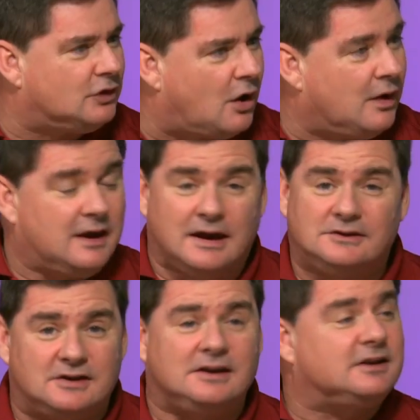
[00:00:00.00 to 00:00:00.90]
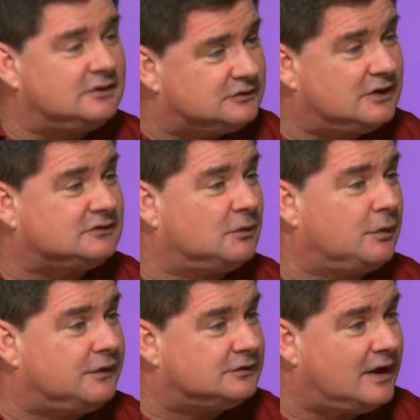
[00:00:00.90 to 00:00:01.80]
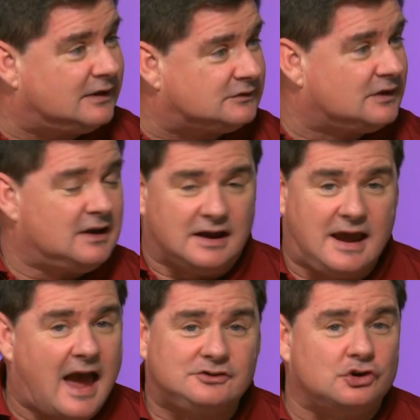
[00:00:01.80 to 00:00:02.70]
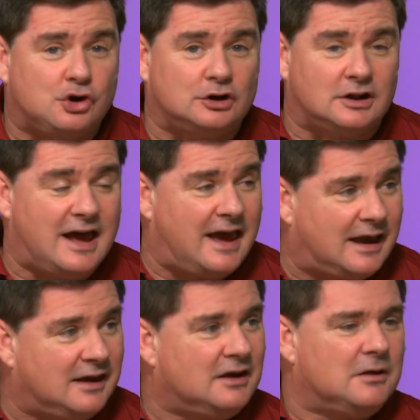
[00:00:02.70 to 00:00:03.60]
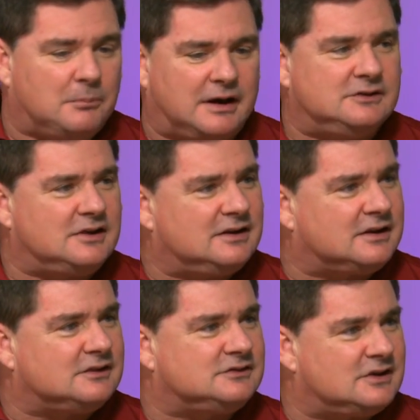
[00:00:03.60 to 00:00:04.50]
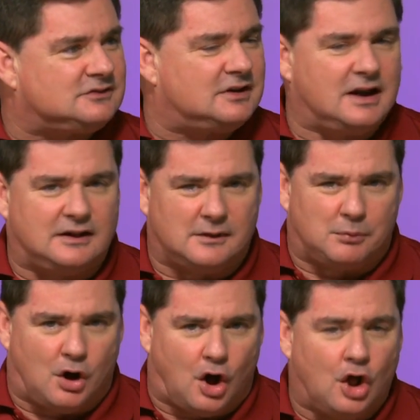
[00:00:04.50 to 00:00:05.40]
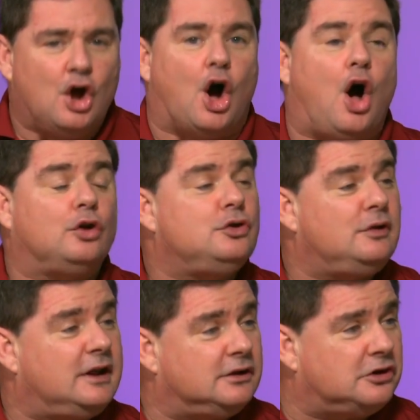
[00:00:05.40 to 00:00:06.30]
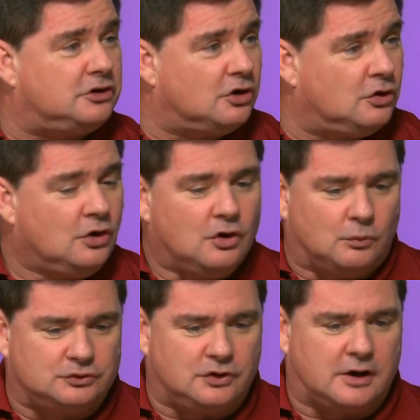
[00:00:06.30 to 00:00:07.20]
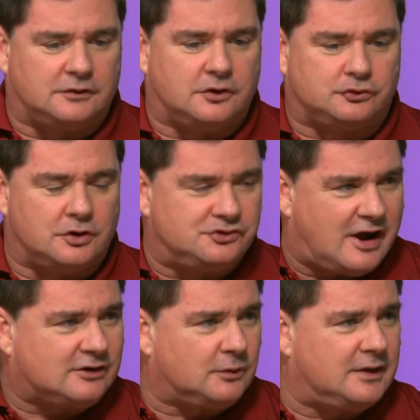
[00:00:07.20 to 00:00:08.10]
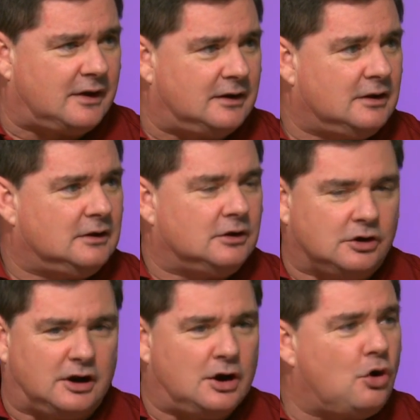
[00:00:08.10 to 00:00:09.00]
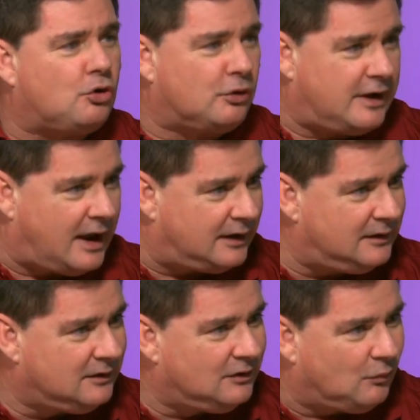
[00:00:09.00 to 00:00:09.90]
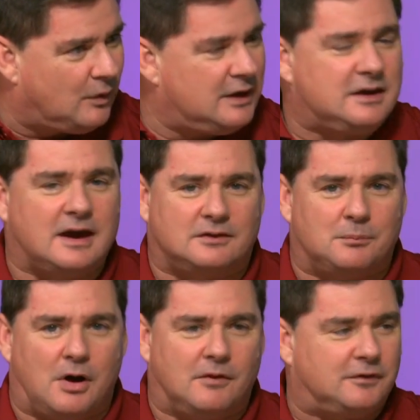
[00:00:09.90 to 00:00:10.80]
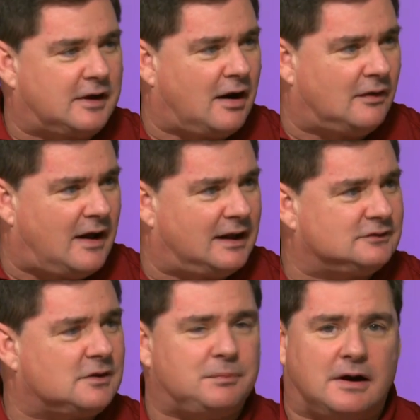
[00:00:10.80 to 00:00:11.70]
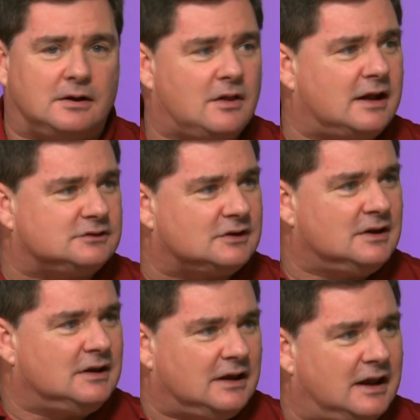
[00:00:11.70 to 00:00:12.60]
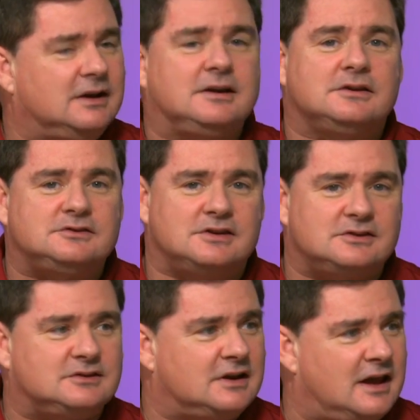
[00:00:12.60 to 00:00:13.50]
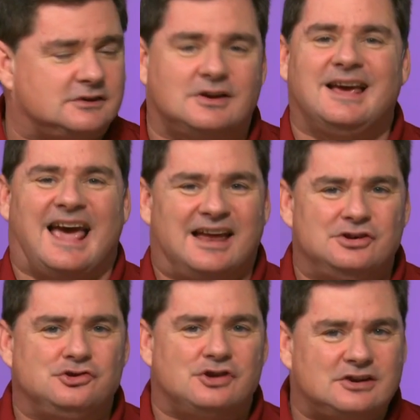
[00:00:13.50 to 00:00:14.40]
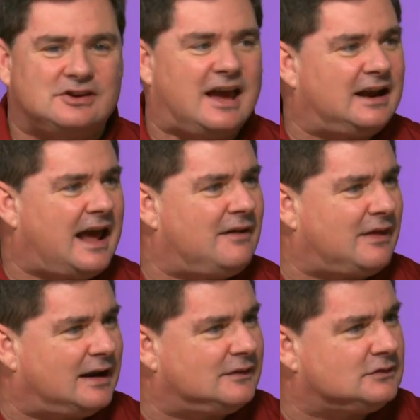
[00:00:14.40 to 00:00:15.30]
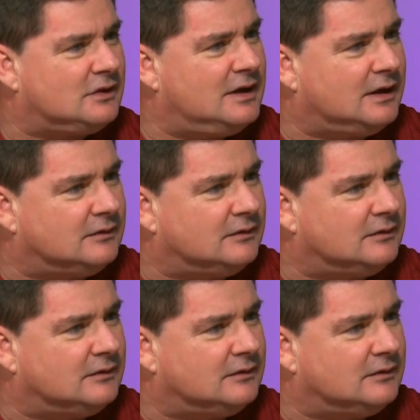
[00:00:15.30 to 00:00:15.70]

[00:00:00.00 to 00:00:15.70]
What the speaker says: low. He's inconsistent with his hits. He has a good leg, but he's inconsistent hitting the ball. All you needed to do was look at the trajectory that Gano created when he kicked the ball for Carolina as compared to Lutz. Inconsistent hits, and you just can't have that in this league.